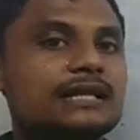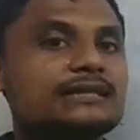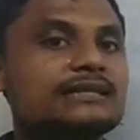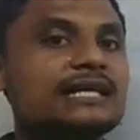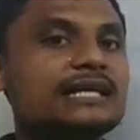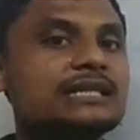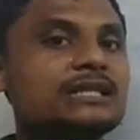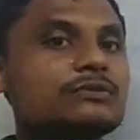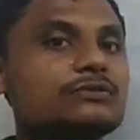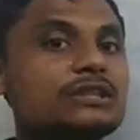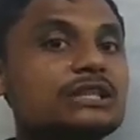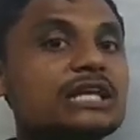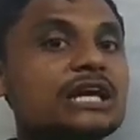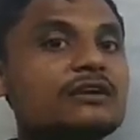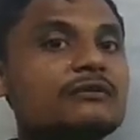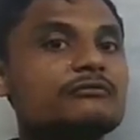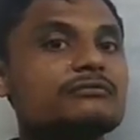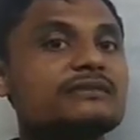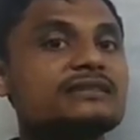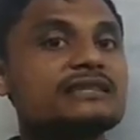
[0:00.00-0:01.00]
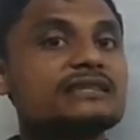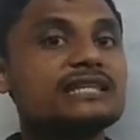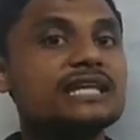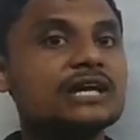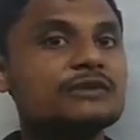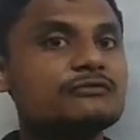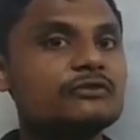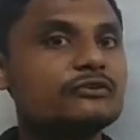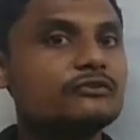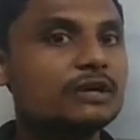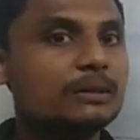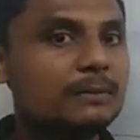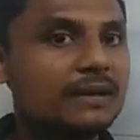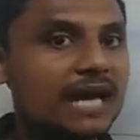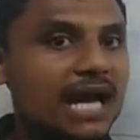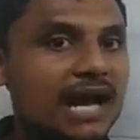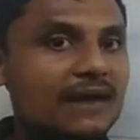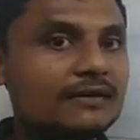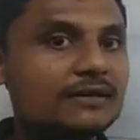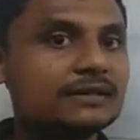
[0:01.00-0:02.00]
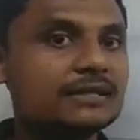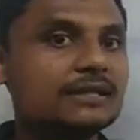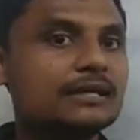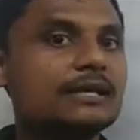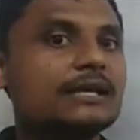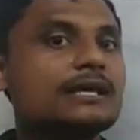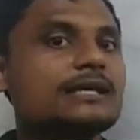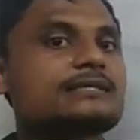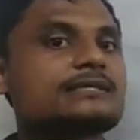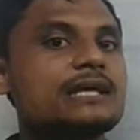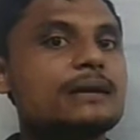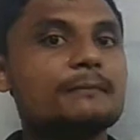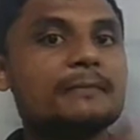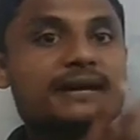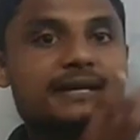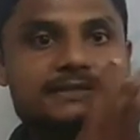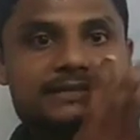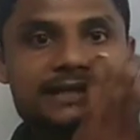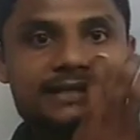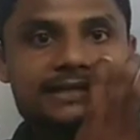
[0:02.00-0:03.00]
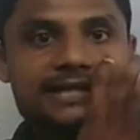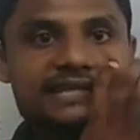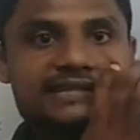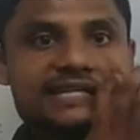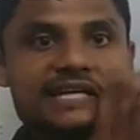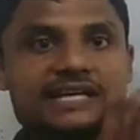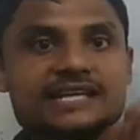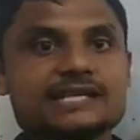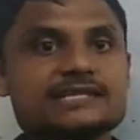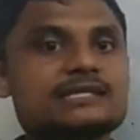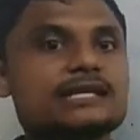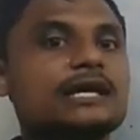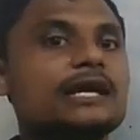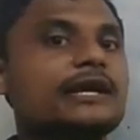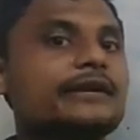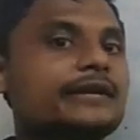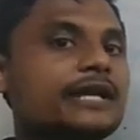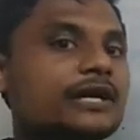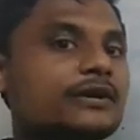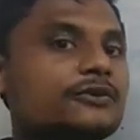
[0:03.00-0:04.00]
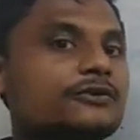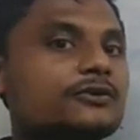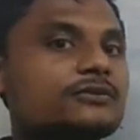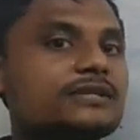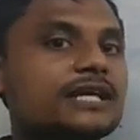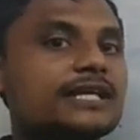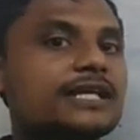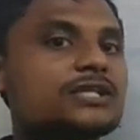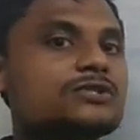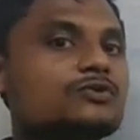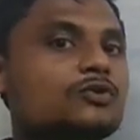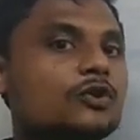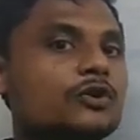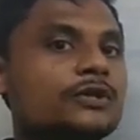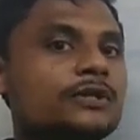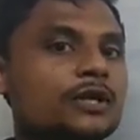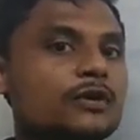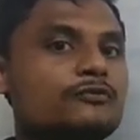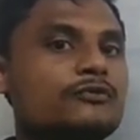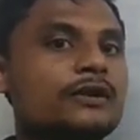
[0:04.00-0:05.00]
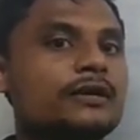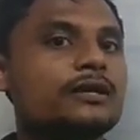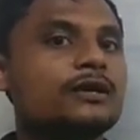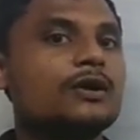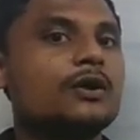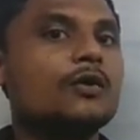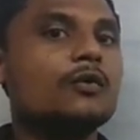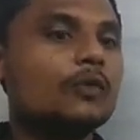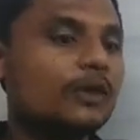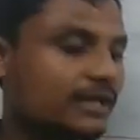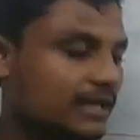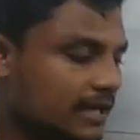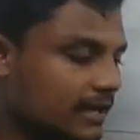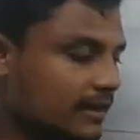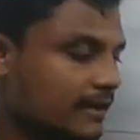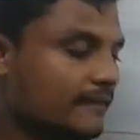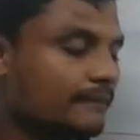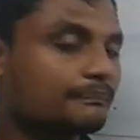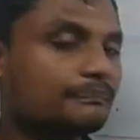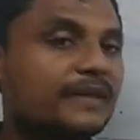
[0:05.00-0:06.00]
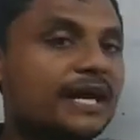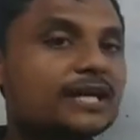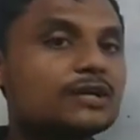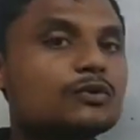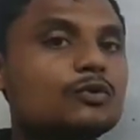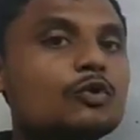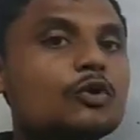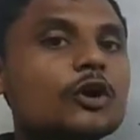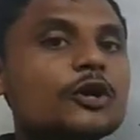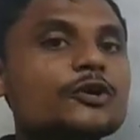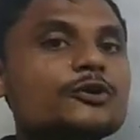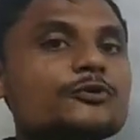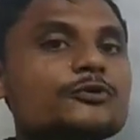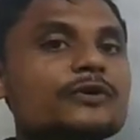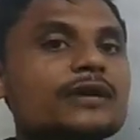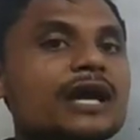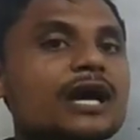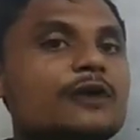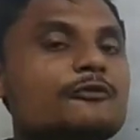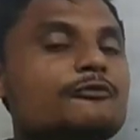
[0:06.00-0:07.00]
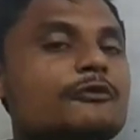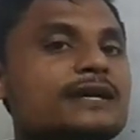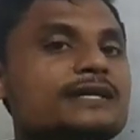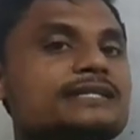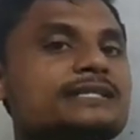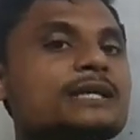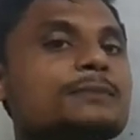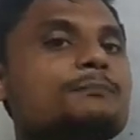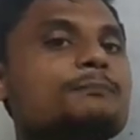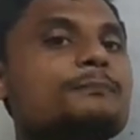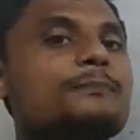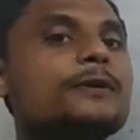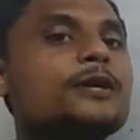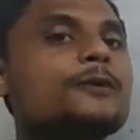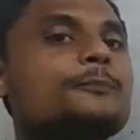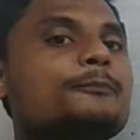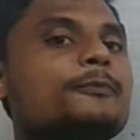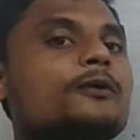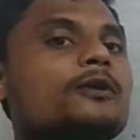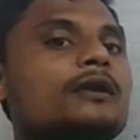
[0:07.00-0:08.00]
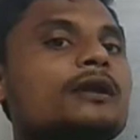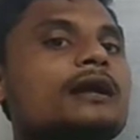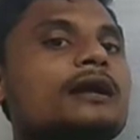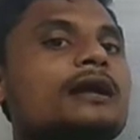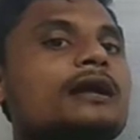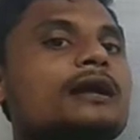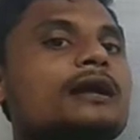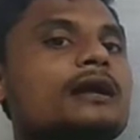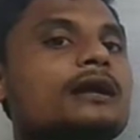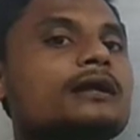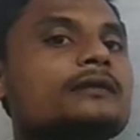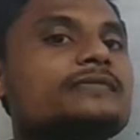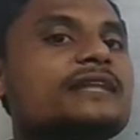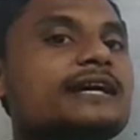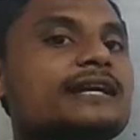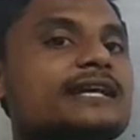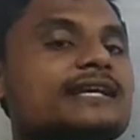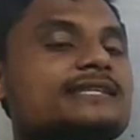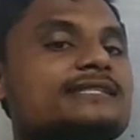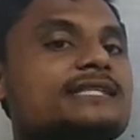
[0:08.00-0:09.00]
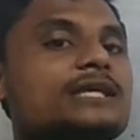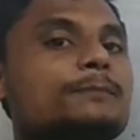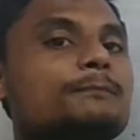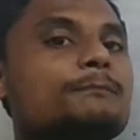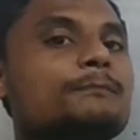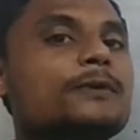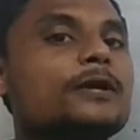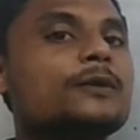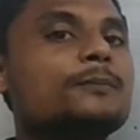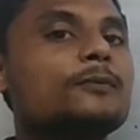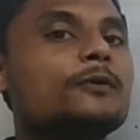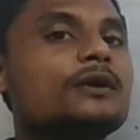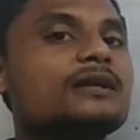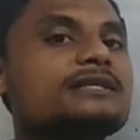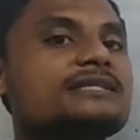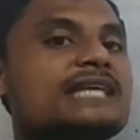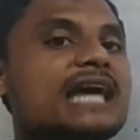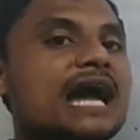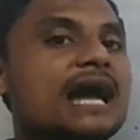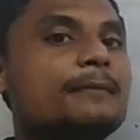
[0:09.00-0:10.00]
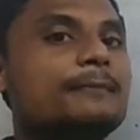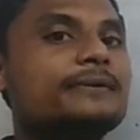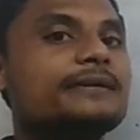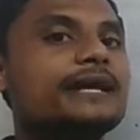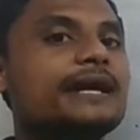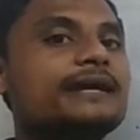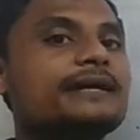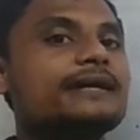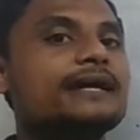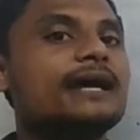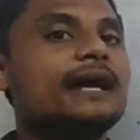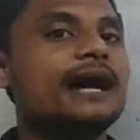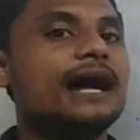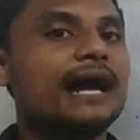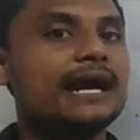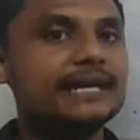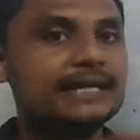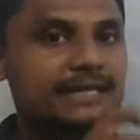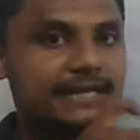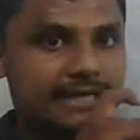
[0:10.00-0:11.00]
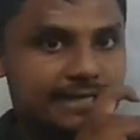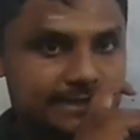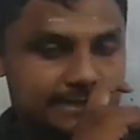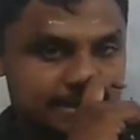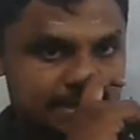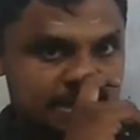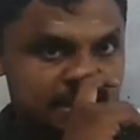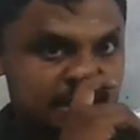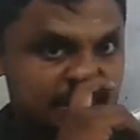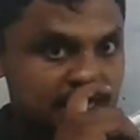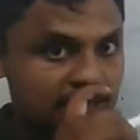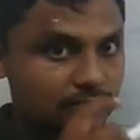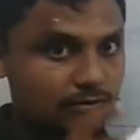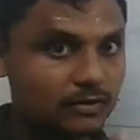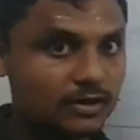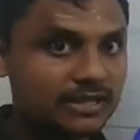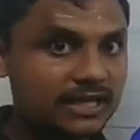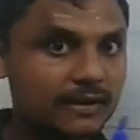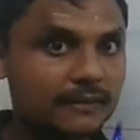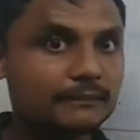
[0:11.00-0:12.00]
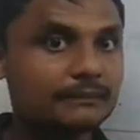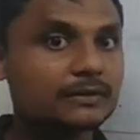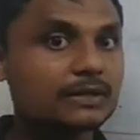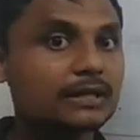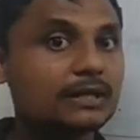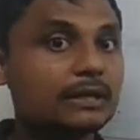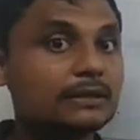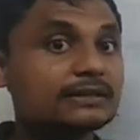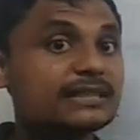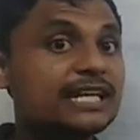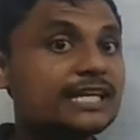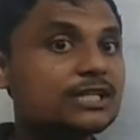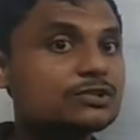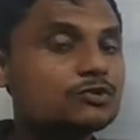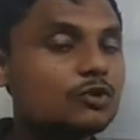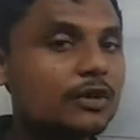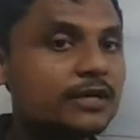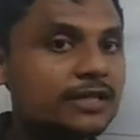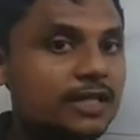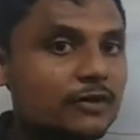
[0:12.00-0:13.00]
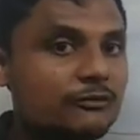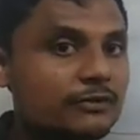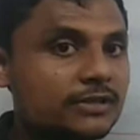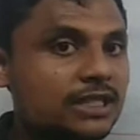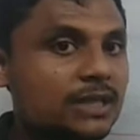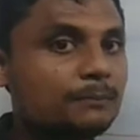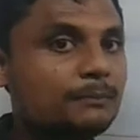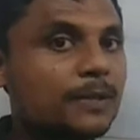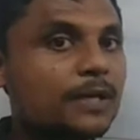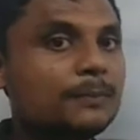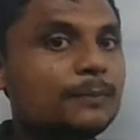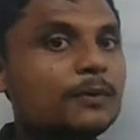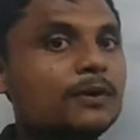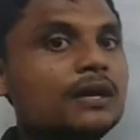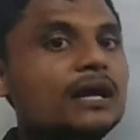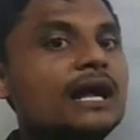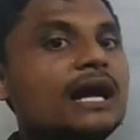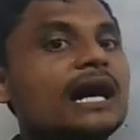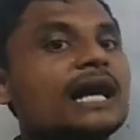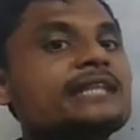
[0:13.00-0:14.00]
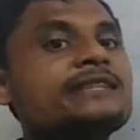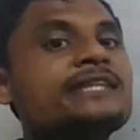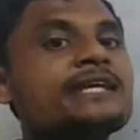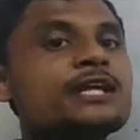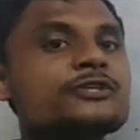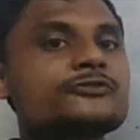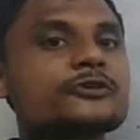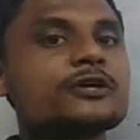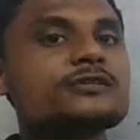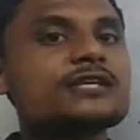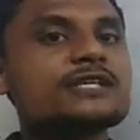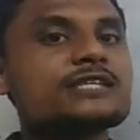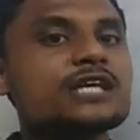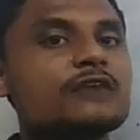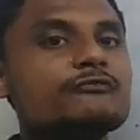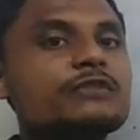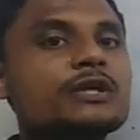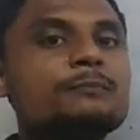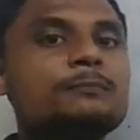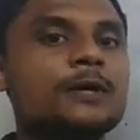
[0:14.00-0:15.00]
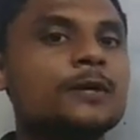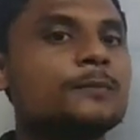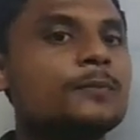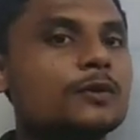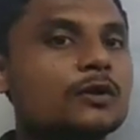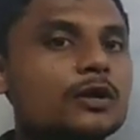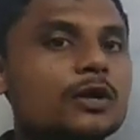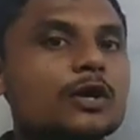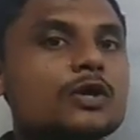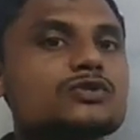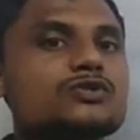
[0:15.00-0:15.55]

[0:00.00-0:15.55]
Then we will be having some resultant that is negative, that is going to affect. Okay, that going to affect the people, that is the people's habitat and its, okay, that is going to affect the people and the resources of the people.